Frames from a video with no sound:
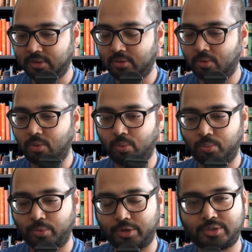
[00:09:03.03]
or
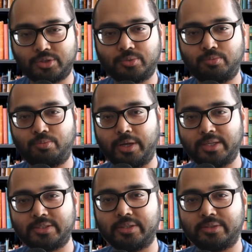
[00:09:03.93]
worse
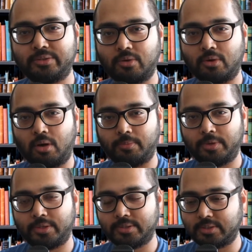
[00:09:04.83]
racist
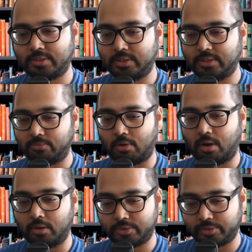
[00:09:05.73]
comments,
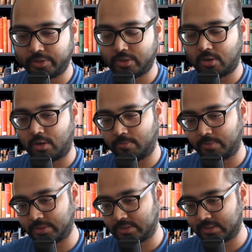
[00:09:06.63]
derogatory
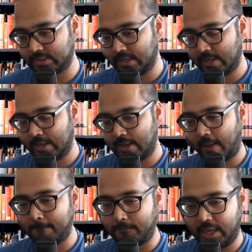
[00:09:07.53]
comments
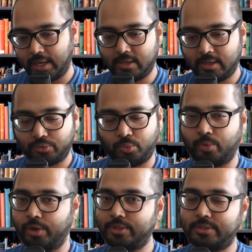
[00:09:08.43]
made
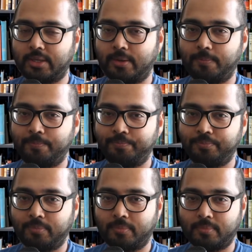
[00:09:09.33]
towards them
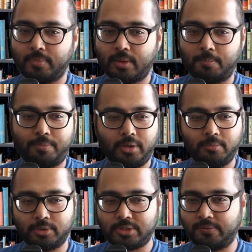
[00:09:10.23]
pretty
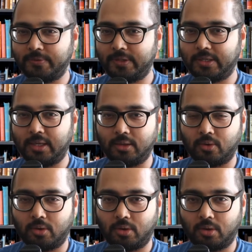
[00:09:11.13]
much every day
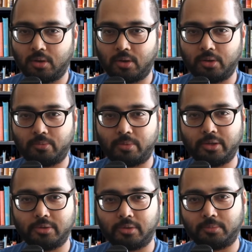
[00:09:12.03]
on a
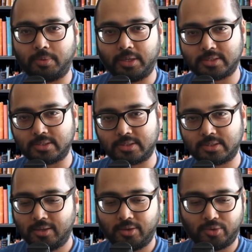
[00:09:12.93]
regular basis.
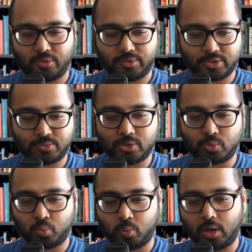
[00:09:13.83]
This was
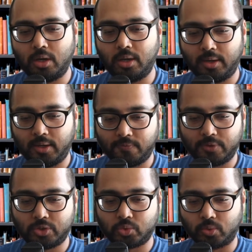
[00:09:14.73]
one
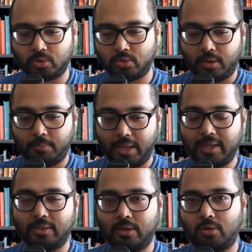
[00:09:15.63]
individual
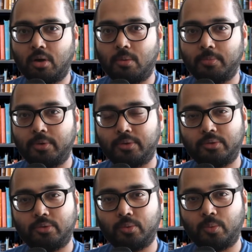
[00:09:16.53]
making that comment
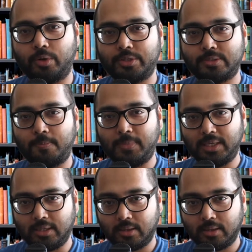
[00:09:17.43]
towards me,